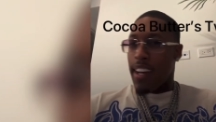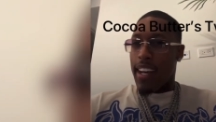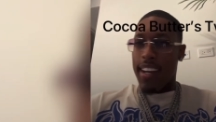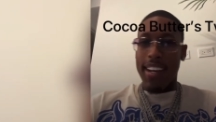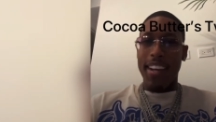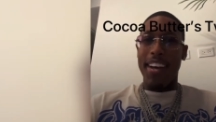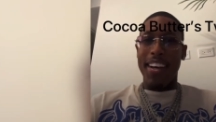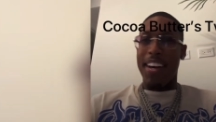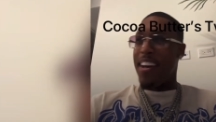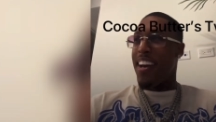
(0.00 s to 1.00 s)

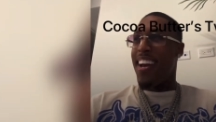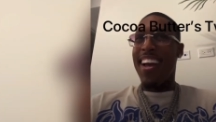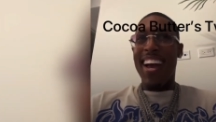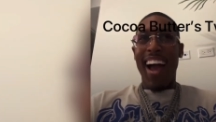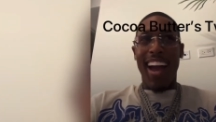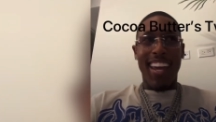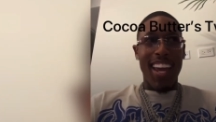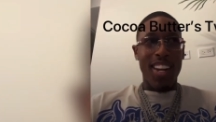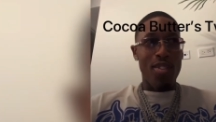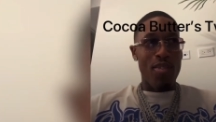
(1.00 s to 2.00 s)
I can't
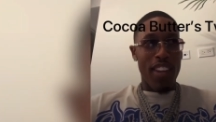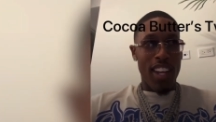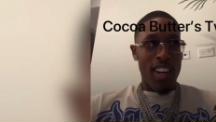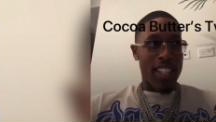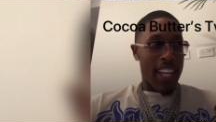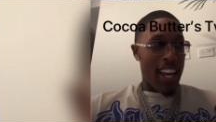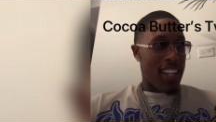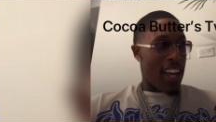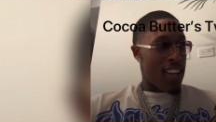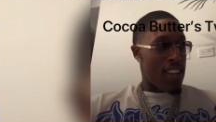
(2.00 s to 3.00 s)
do videos. I can't,
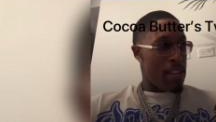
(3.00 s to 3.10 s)
you know what I'm